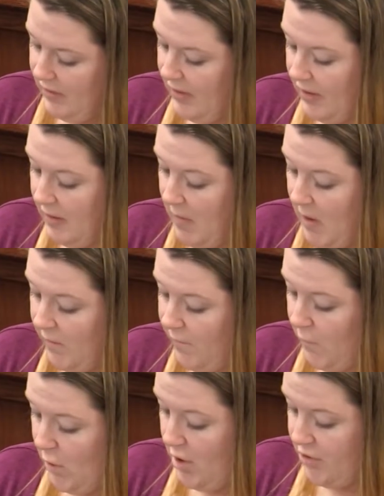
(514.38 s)
in the amount of
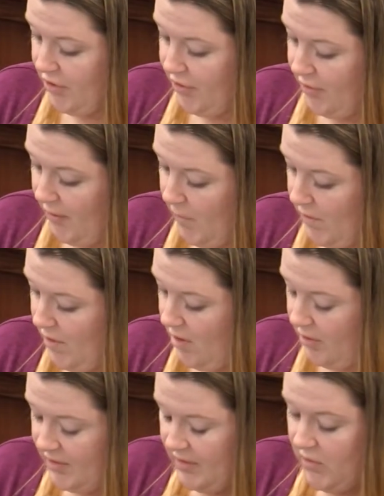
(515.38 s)

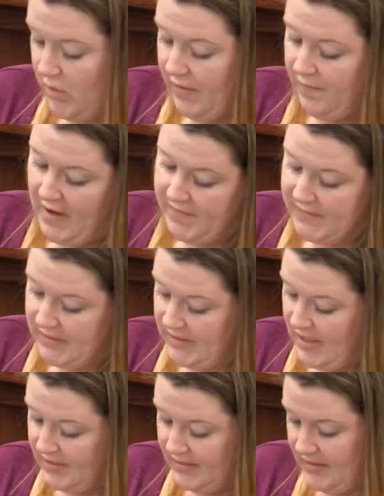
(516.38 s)

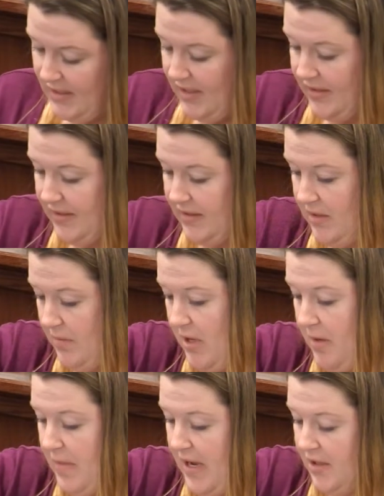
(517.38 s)
$431.25, and it's to
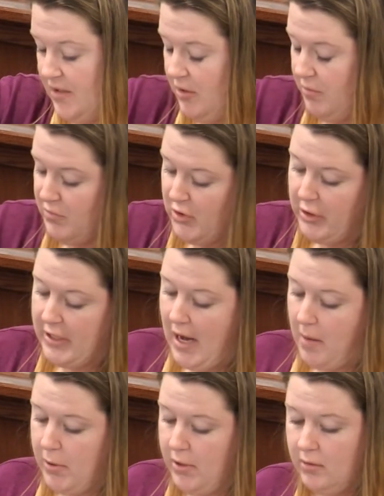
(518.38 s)
be paid to
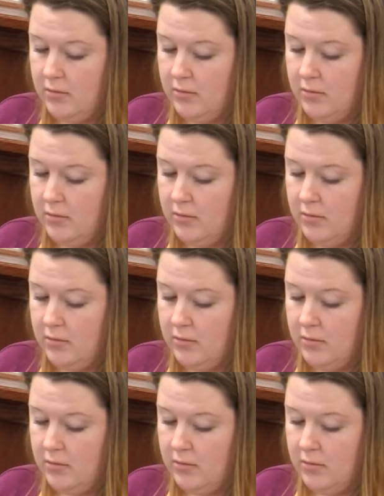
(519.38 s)
Unicap.